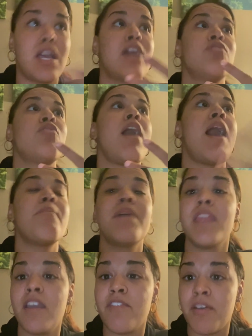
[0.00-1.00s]
I don't know how
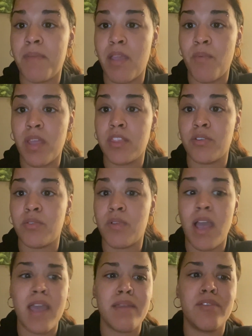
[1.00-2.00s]
many of them I went through.
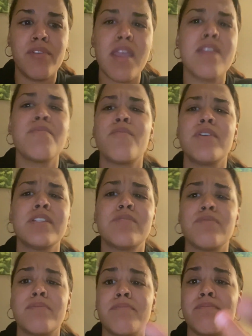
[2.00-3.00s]
I created ones
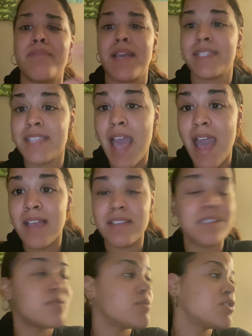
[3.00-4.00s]
with my sock
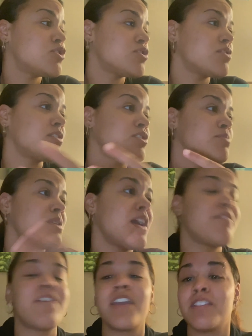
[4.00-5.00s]
which to me,
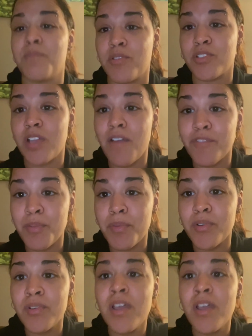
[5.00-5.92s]
I find the most comfortable.